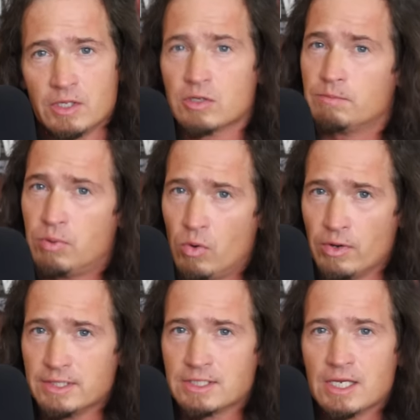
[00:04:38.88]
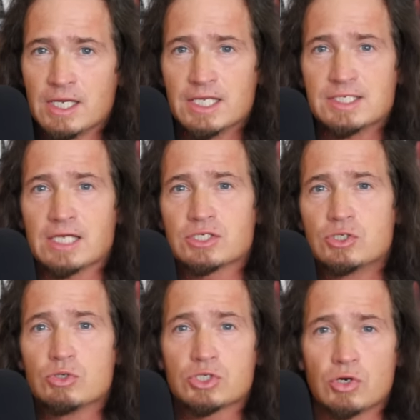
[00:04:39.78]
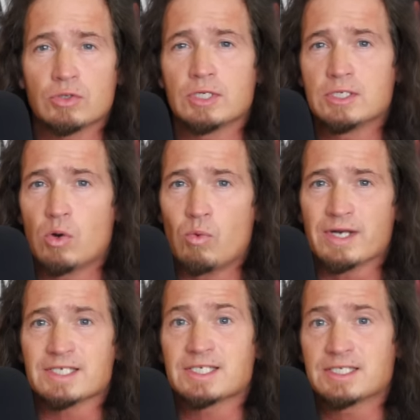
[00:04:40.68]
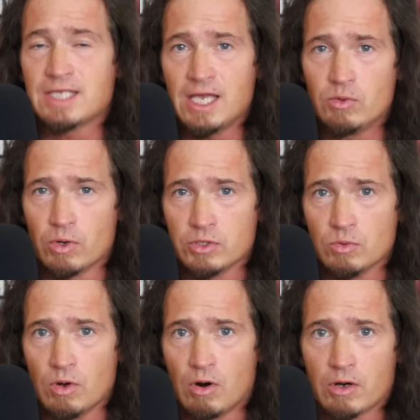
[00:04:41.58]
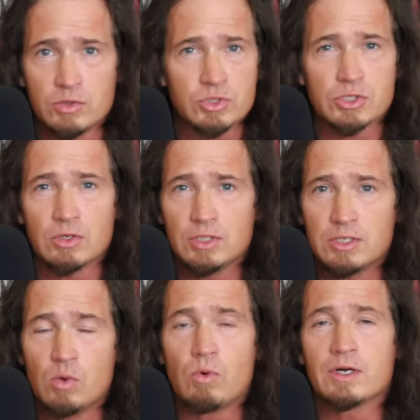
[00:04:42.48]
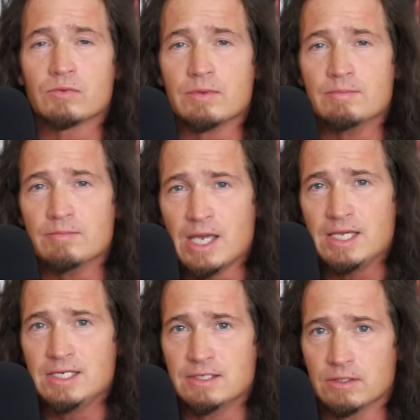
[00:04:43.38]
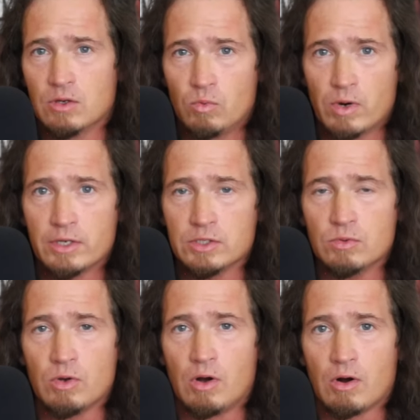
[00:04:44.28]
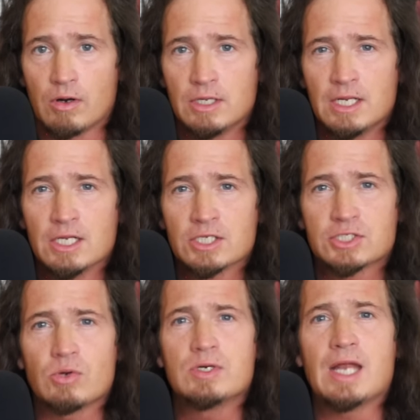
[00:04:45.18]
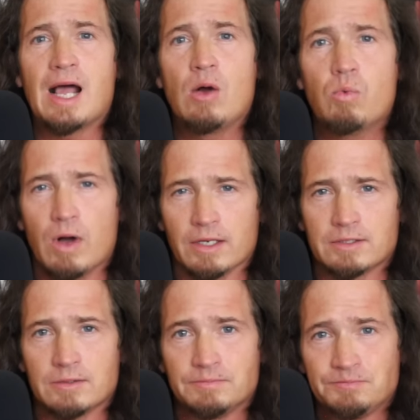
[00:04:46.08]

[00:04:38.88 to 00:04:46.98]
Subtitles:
The point is that you certainly don't want to stay where you are. You certainly don't want to remain where you are. So now what?